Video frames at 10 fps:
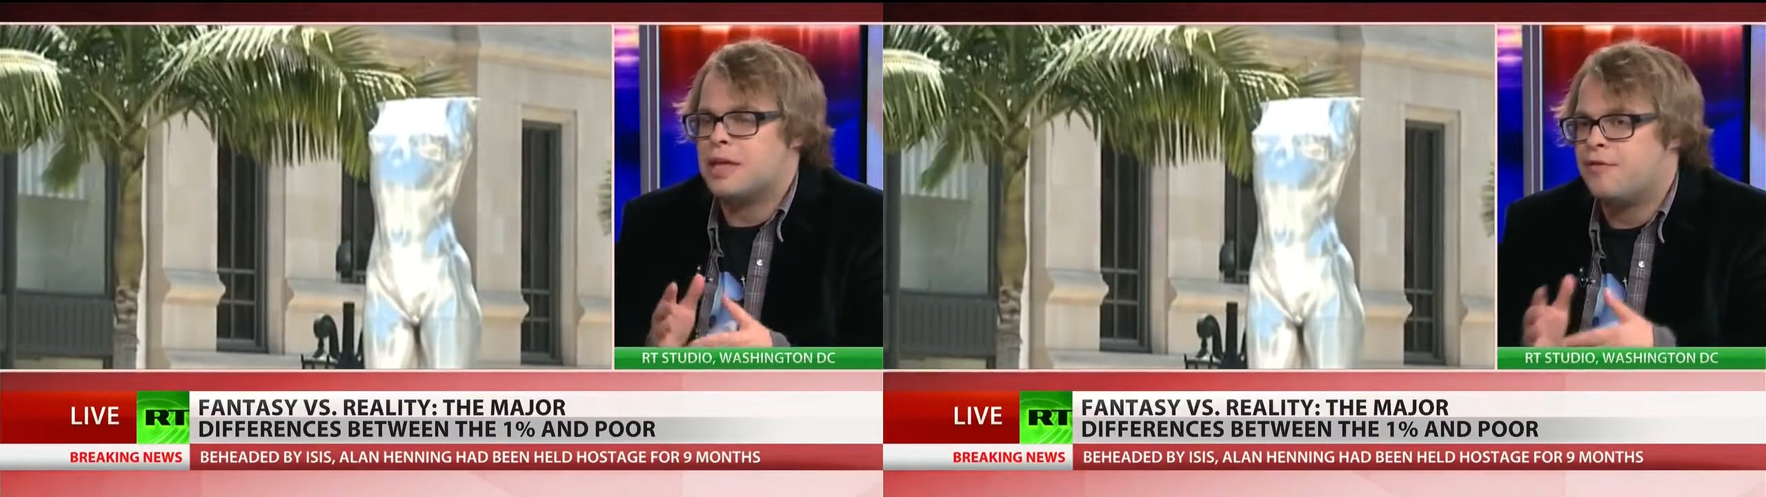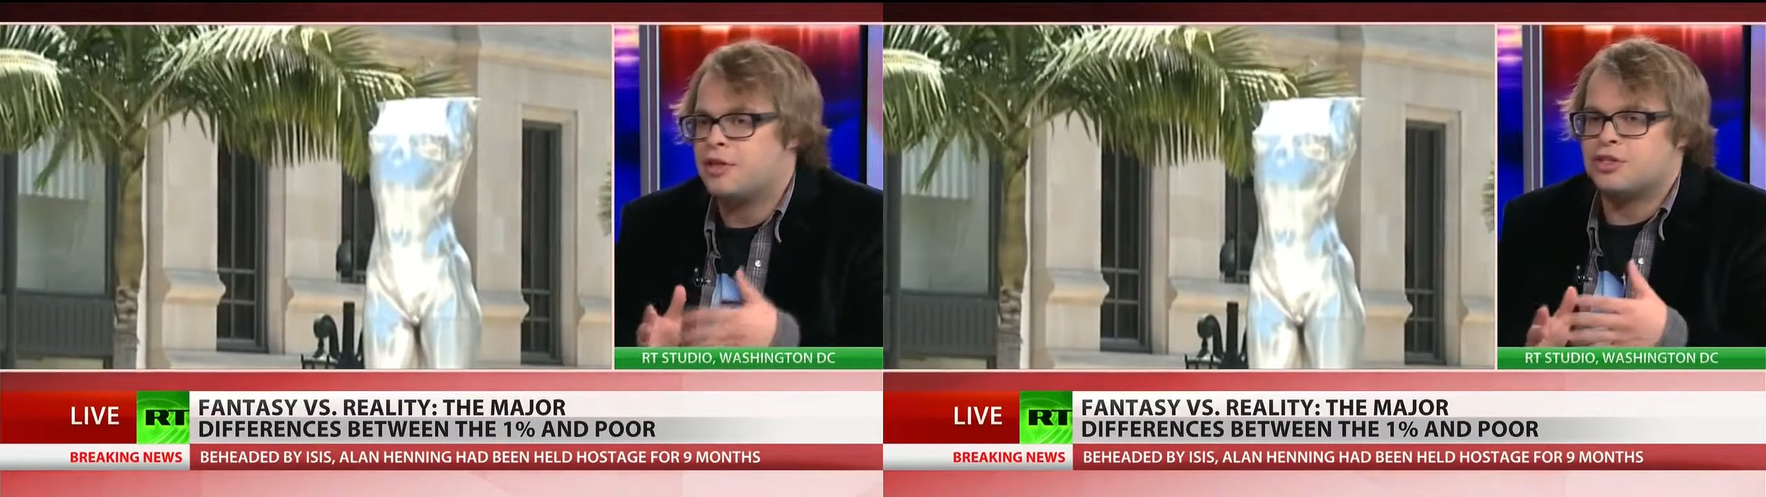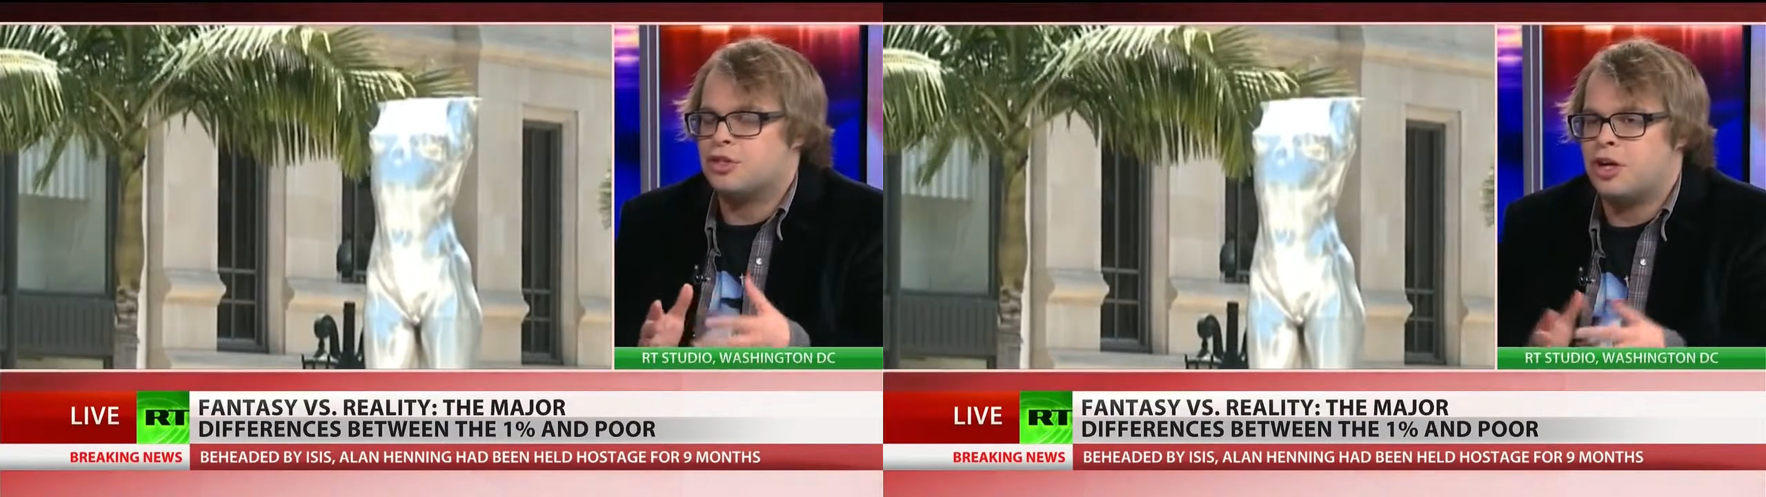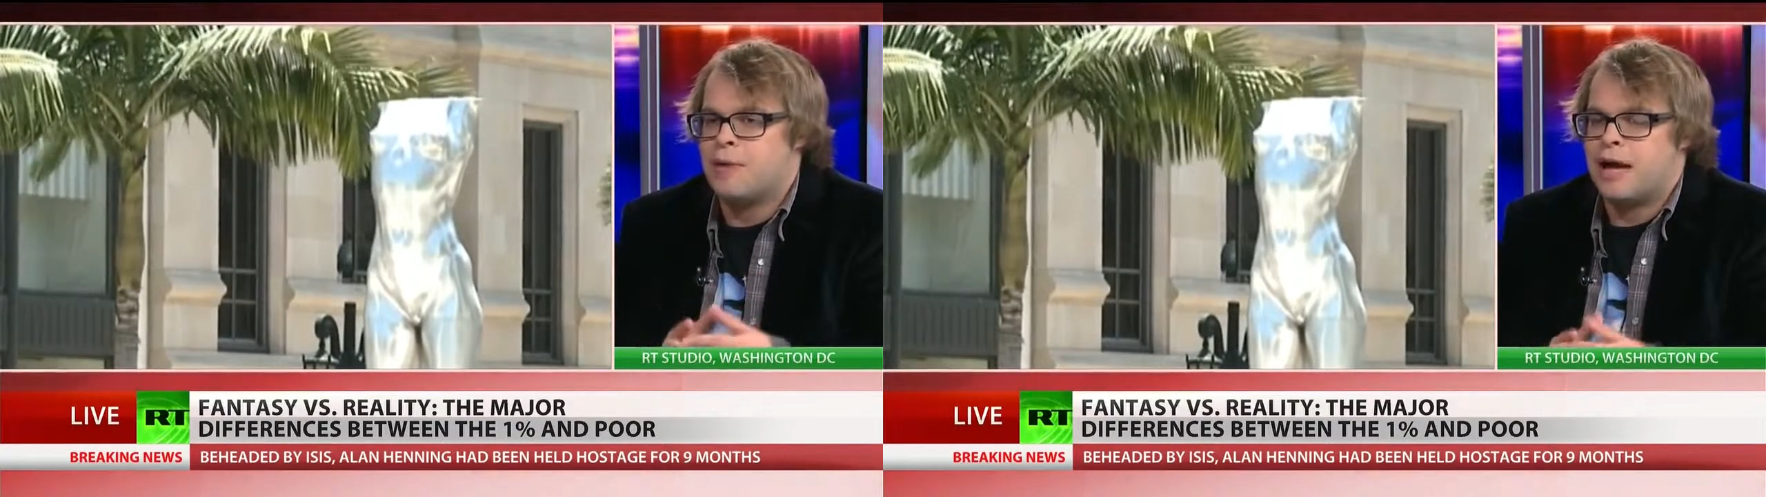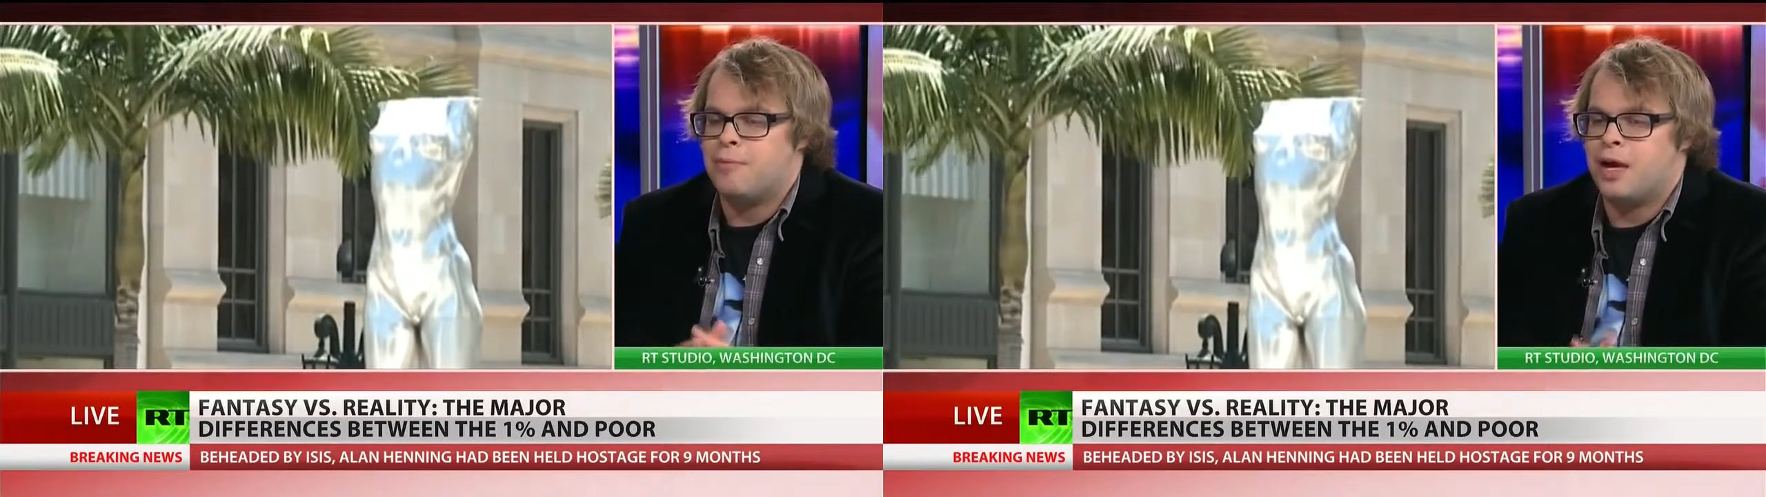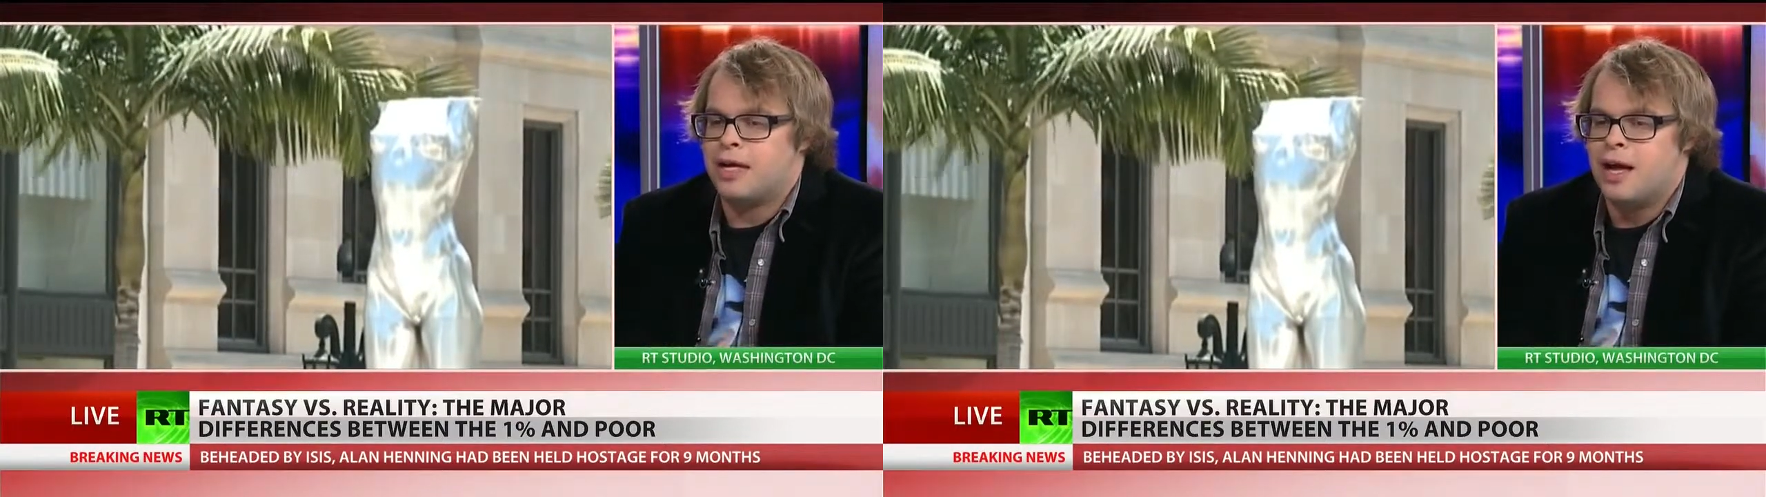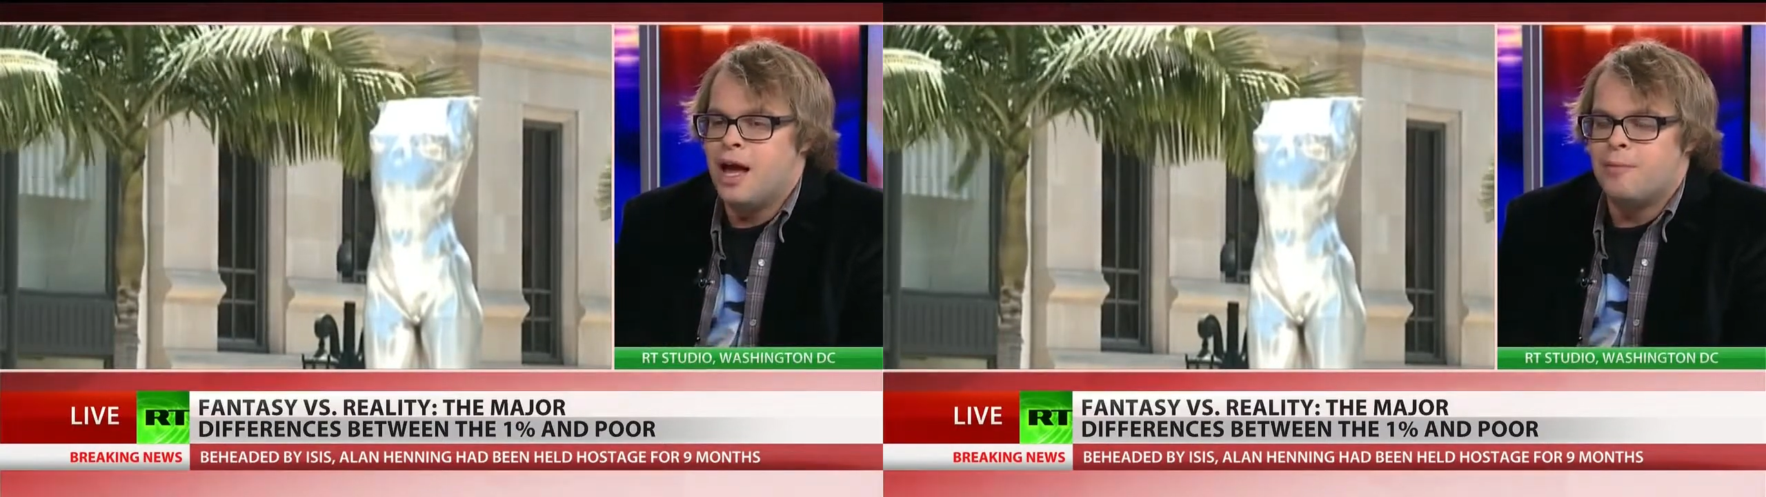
having a certain amount of money,